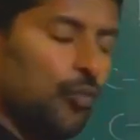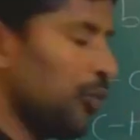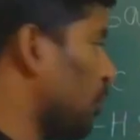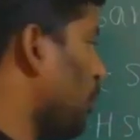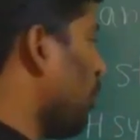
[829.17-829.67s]

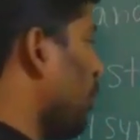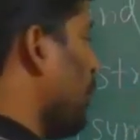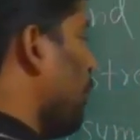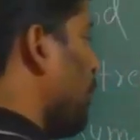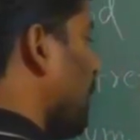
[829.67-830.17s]
We
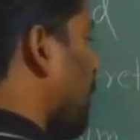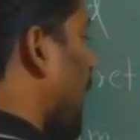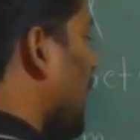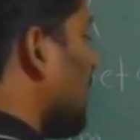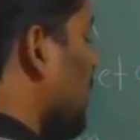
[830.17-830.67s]
know for
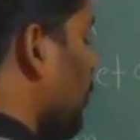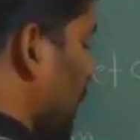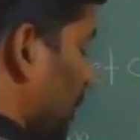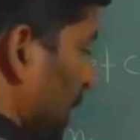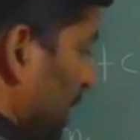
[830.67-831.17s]
parallel
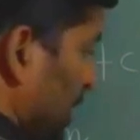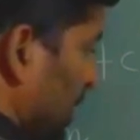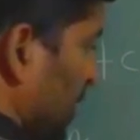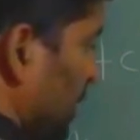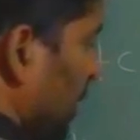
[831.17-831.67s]

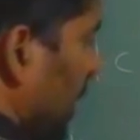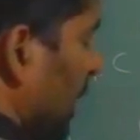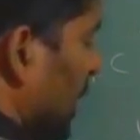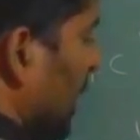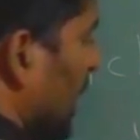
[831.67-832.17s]
vibrations,
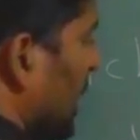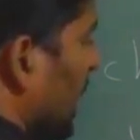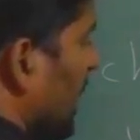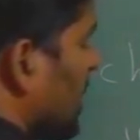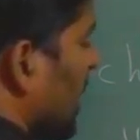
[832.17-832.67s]

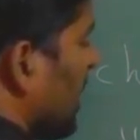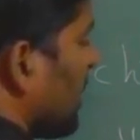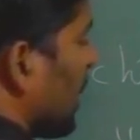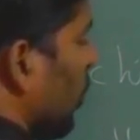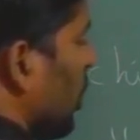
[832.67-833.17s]
delta J
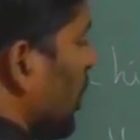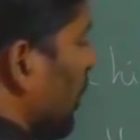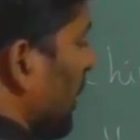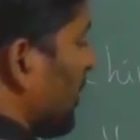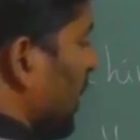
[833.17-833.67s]
is equal to
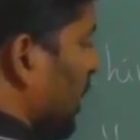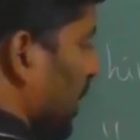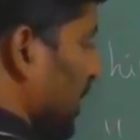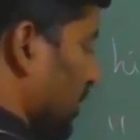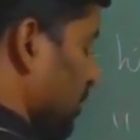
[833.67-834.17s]
plus or
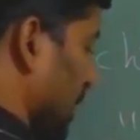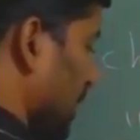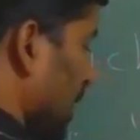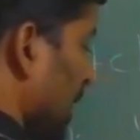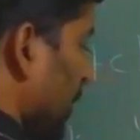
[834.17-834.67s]
minus 1,
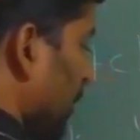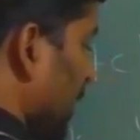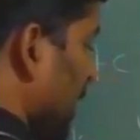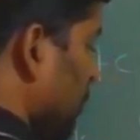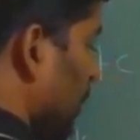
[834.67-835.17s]

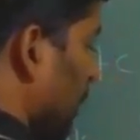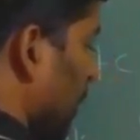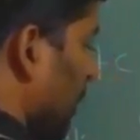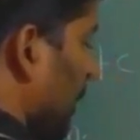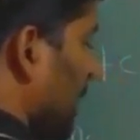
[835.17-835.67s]
whereas for
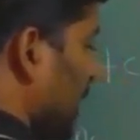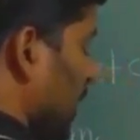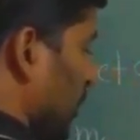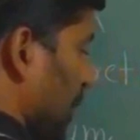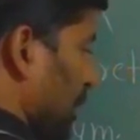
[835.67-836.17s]

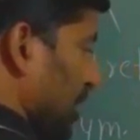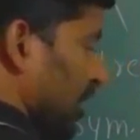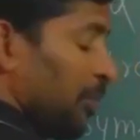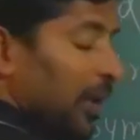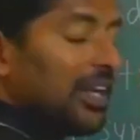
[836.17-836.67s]
perpendicular
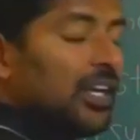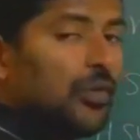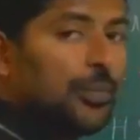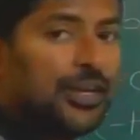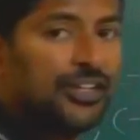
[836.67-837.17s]
vibrations, parallel
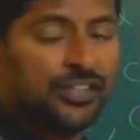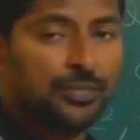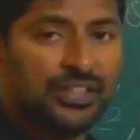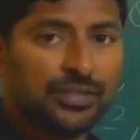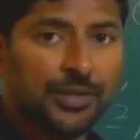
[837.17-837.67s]

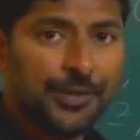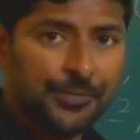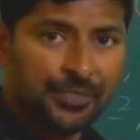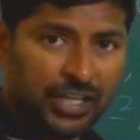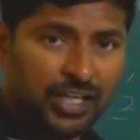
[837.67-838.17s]
vibrations means
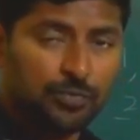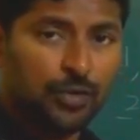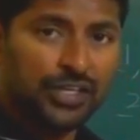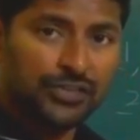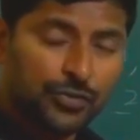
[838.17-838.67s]

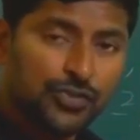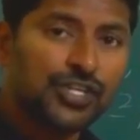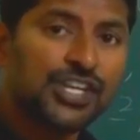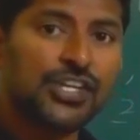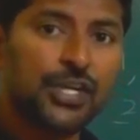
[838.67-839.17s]
corresponding to
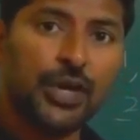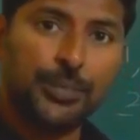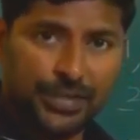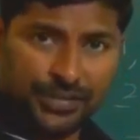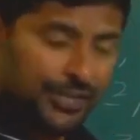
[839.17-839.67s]
stretching
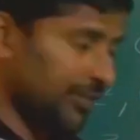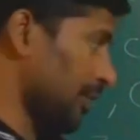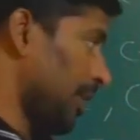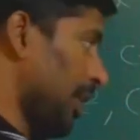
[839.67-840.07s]
vibrations.